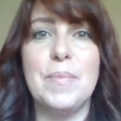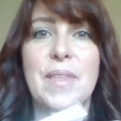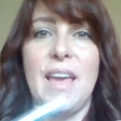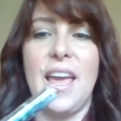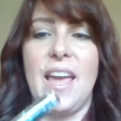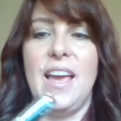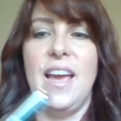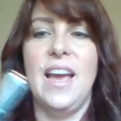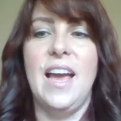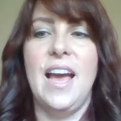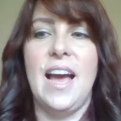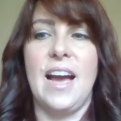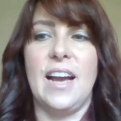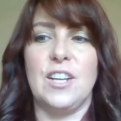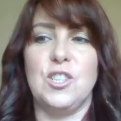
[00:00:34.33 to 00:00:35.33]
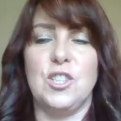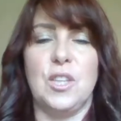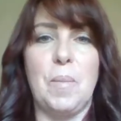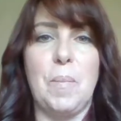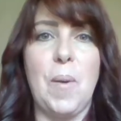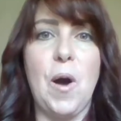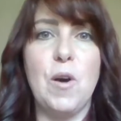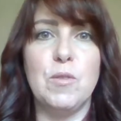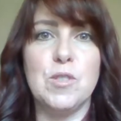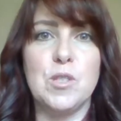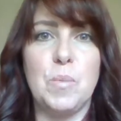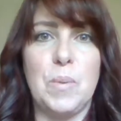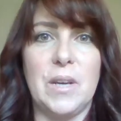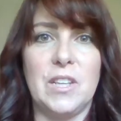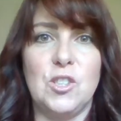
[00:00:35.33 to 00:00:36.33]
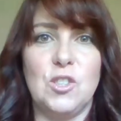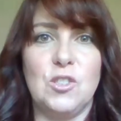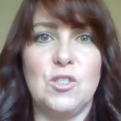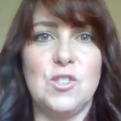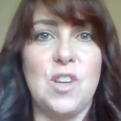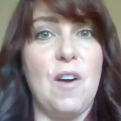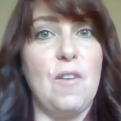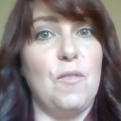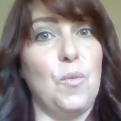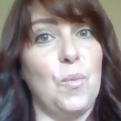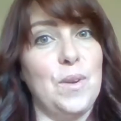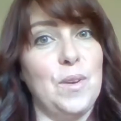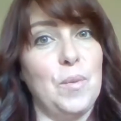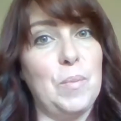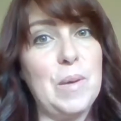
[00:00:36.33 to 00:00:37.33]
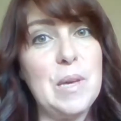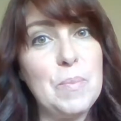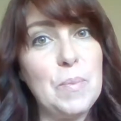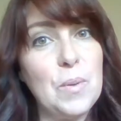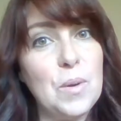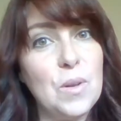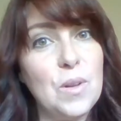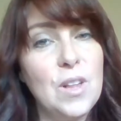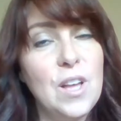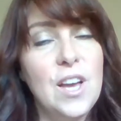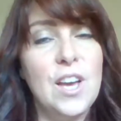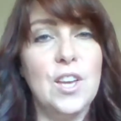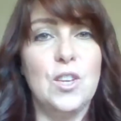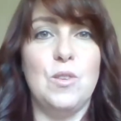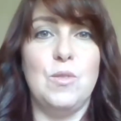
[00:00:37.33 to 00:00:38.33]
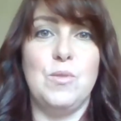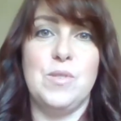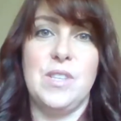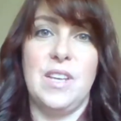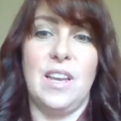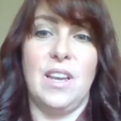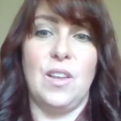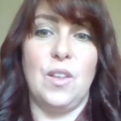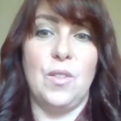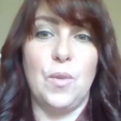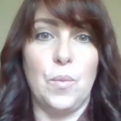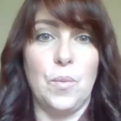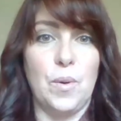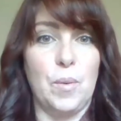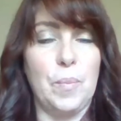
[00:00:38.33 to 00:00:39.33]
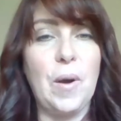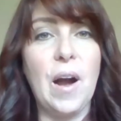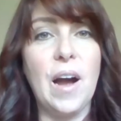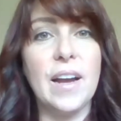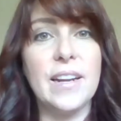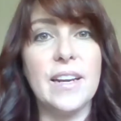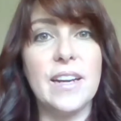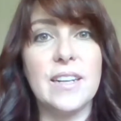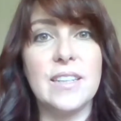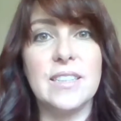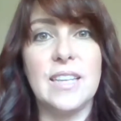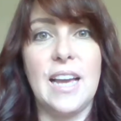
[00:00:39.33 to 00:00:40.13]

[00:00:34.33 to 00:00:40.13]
They actually post pictures of real people using the real product.